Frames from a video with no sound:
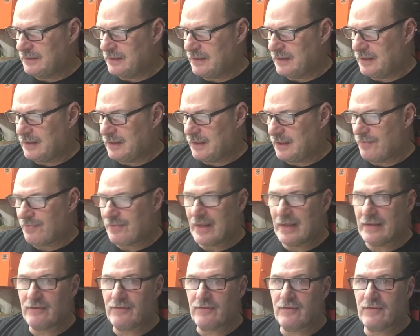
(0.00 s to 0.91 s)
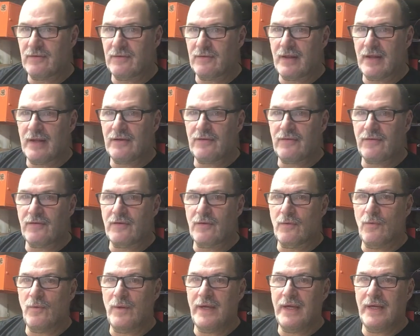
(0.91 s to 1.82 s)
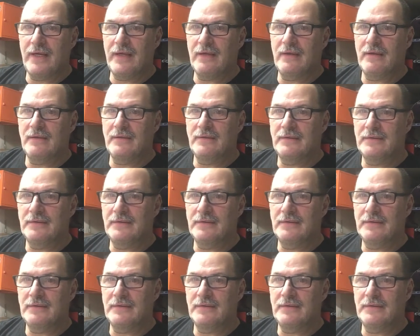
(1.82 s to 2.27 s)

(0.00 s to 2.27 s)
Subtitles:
that's the way